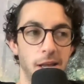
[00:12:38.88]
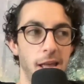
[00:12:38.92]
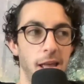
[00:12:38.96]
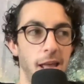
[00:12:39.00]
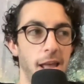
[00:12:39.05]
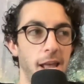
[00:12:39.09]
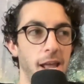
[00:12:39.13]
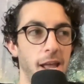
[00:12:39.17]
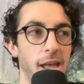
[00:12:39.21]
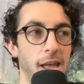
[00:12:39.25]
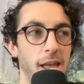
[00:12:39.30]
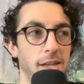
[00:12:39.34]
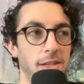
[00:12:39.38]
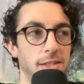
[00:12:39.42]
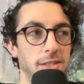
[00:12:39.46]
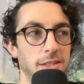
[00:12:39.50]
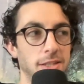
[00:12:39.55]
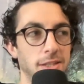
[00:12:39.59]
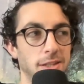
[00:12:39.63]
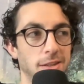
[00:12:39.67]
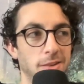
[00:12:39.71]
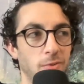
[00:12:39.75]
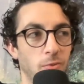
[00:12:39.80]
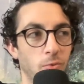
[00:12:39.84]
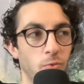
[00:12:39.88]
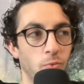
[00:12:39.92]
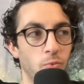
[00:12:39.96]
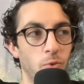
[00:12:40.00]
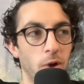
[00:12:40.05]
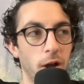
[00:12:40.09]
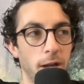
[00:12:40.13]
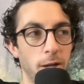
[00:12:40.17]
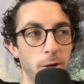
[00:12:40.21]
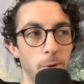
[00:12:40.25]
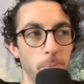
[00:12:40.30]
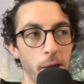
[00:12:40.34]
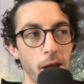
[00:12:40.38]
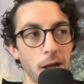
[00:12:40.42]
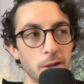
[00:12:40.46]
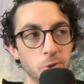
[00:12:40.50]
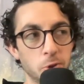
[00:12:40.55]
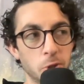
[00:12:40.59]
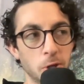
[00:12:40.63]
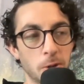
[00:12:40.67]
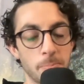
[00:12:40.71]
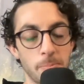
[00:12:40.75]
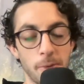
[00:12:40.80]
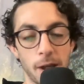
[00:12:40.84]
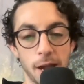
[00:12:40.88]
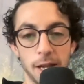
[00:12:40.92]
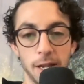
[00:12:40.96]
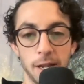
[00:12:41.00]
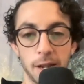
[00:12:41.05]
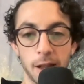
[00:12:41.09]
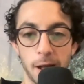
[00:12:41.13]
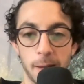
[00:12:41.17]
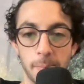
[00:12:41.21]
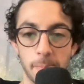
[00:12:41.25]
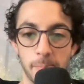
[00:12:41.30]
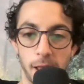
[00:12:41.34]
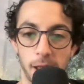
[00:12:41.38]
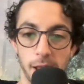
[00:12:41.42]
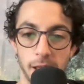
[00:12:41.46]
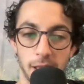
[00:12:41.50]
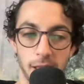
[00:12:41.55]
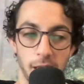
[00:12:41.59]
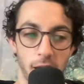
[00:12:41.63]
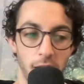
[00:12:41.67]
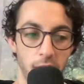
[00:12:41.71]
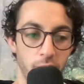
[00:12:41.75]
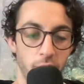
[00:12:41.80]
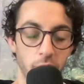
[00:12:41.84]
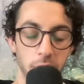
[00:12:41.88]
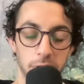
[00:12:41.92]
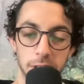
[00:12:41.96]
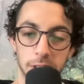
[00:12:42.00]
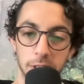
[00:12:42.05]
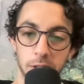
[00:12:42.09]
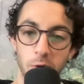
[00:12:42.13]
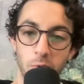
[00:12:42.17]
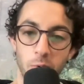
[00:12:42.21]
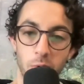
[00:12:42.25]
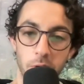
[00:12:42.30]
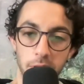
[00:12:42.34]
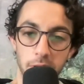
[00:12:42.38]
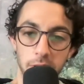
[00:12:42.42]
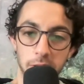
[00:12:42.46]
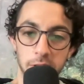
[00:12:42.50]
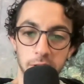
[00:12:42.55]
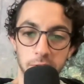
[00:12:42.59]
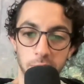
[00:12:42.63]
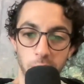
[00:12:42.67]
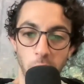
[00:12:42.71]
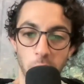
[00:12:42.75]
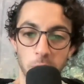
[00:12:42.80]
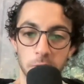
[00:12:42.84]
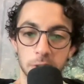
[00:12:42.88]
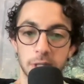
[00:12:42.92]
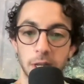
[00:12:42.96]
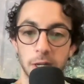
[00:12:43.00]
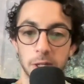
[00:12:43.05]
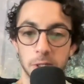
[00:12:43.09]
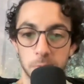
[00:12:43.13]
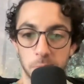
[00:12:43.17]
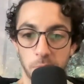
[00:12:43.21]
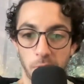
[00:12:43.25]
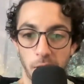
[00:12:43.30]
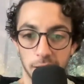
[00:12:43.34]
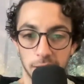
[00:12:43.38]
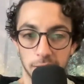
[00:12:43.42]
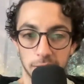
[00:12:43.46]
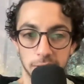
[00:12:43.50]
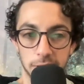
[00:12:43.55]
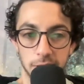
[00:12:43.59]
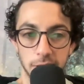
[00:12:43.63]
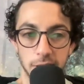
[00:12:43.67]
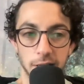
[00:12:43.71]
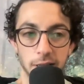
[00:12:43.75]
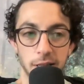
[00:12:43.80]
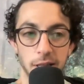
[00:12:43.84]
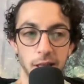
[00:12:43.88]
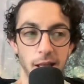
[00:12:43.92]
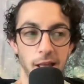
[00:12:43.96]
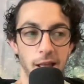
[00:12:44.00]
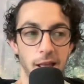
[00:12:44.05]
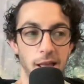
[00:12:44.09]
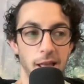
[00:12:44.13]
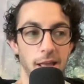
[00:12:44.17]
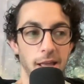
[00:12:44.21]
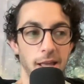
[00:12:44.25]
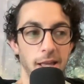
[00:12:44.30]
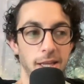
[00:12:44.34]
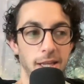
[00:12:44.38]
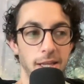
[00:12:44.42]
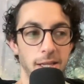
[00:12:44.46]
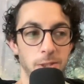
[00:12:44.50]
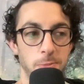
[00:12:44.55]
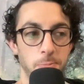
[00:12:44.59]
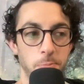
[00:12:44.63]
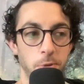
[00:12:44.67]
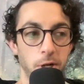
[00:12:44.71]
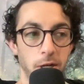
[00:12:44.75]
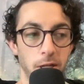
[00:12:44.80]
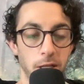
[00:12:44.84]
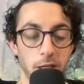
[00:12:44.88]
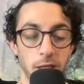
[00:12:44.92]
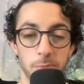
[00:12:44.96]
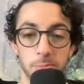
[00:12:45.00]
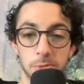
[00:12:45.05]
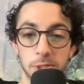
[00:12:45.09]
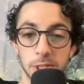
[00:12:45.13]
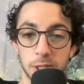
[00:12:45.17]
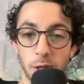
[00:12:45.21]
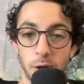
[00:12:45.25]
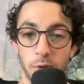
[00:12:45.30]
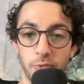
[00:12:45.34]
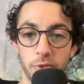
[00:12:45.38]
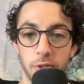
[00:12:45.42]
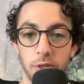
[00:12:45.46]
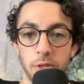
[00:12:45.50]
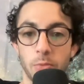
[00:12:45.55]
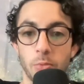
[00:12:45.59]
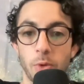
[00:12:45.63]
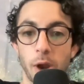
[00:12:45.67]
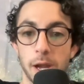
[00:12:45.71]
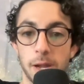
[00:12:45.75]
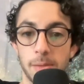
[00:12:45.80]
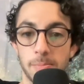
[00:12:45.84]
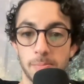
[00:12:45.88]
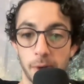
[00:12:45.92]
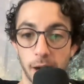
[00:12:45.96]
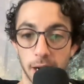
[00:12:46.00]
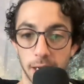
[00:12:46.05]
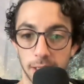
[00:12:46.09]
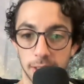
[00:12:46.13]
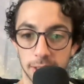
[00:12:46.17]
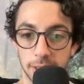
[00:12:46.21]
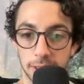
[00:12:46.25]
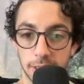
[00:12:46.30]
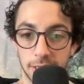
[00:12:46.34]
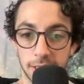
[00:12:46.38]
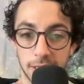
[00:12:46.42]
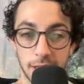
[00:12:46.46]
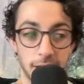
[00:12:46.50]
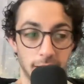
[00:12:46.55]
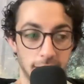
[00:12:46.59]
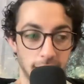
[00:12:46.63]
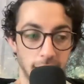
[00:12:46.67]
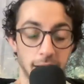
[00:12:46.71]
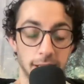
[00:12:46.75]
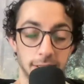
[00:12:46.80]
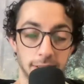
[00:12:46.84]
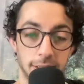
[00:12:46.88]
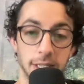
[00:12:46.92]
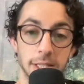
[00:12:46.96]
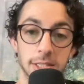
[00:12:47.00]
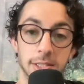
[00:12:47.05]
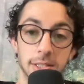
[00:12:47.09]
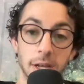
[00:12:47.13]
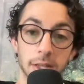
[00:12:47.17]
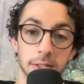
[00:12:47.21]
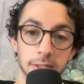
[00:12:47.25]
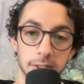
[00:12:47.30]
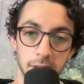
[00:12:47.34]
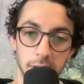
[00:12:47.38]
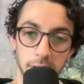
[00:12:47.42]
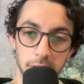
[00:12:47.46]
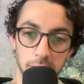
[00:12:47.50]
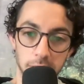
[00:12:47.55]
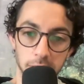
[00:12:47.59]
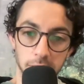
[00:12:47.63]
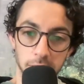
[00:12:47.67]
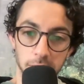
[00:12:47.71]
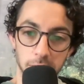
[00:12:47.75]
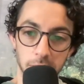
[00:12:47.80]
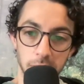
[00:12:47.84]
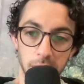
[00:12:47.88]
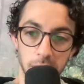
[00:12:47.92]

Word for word: And while Patrick might not make every single one of these throws that he's practicing, he's putting himself in the right mindset in case he does need to.